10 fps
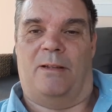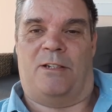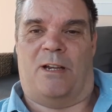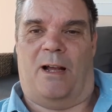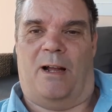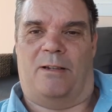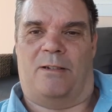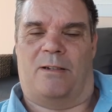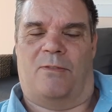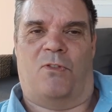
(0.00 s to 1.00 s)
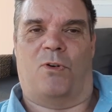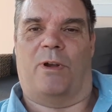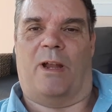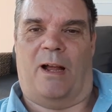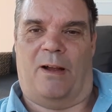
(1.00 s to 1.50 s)
charged
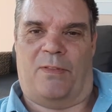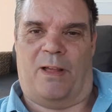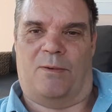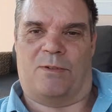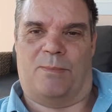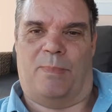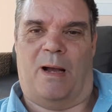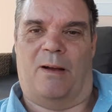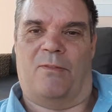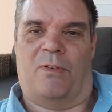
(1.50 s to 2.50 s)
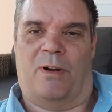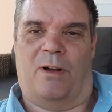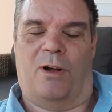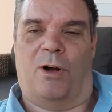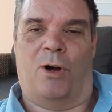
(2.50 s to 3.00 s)
4,500 baht for an